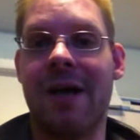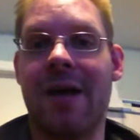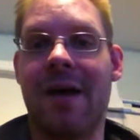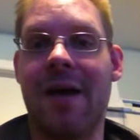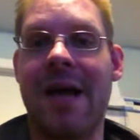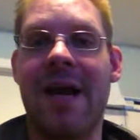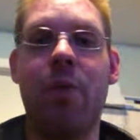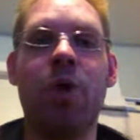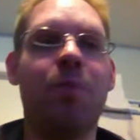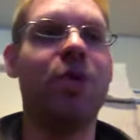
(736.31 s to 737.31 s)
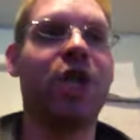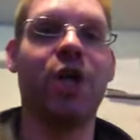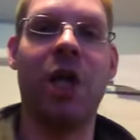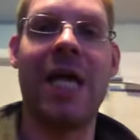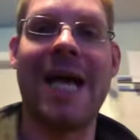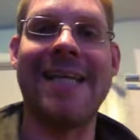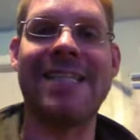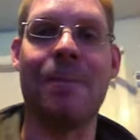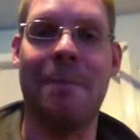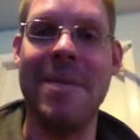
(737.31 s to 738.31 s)
And I wouldn't particularly
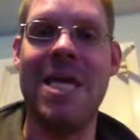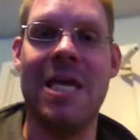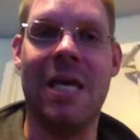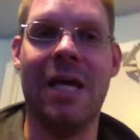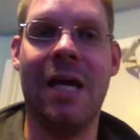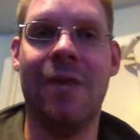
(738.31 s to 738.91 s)
ask me.